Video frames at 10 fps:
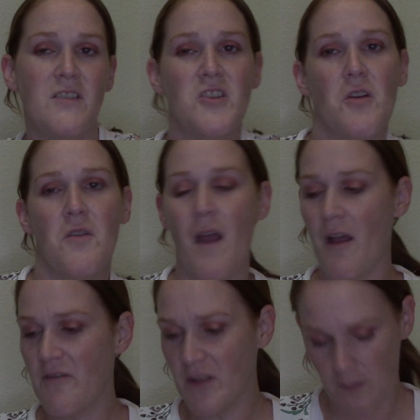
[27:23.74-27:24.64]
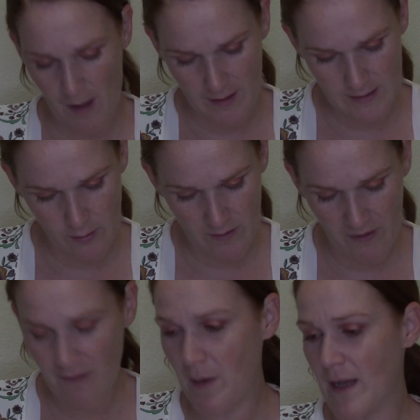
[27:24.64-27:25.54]
Don't know how I feel about it. It's only
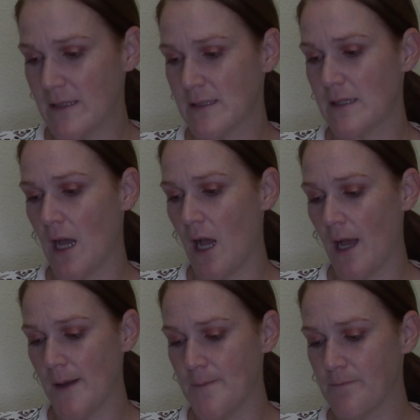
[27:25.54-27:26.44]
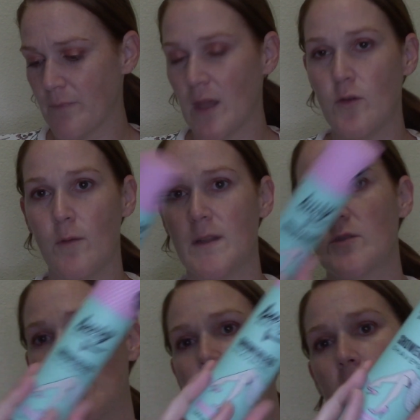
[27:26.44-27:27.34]
$5, normally
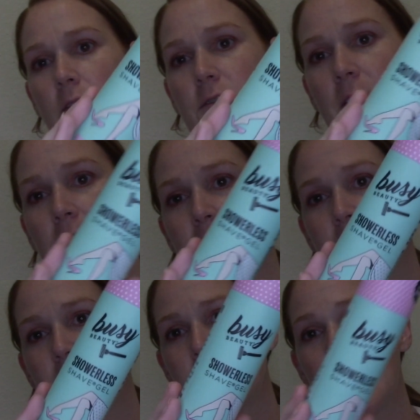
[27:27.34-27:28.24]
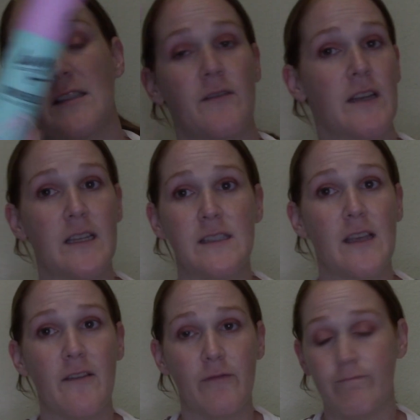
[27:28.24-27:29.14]
$12. This is the size of it. It is
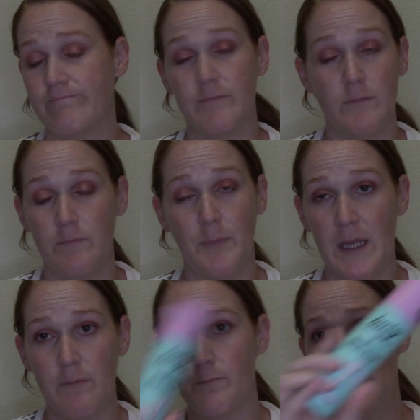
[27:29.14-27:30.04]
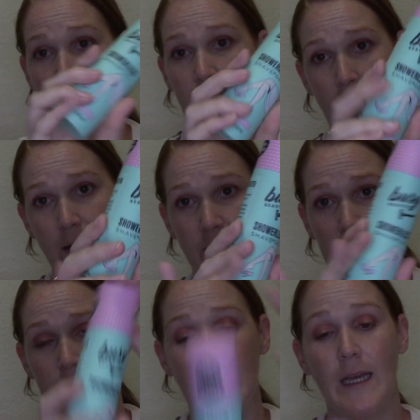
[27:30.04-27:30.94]
a big can of
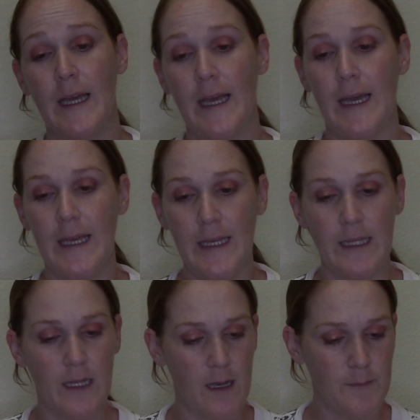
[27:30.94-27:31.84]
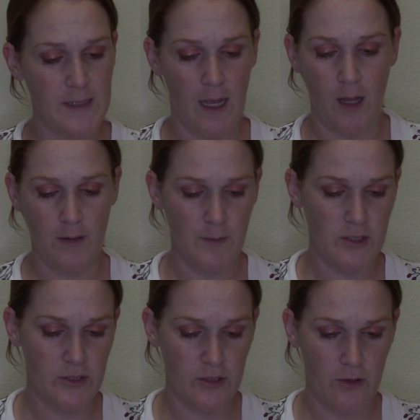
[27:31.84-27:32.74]
it. It comes out, let me
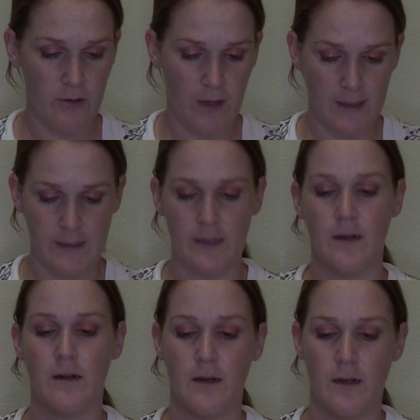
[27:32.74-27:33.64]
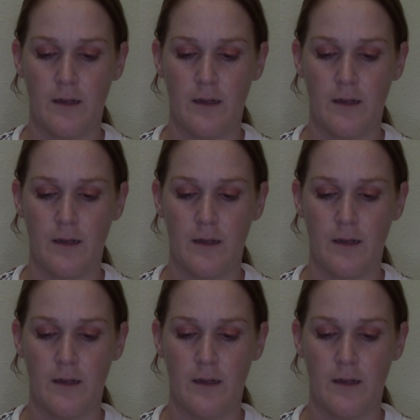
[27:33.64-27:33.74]
just show you guys here.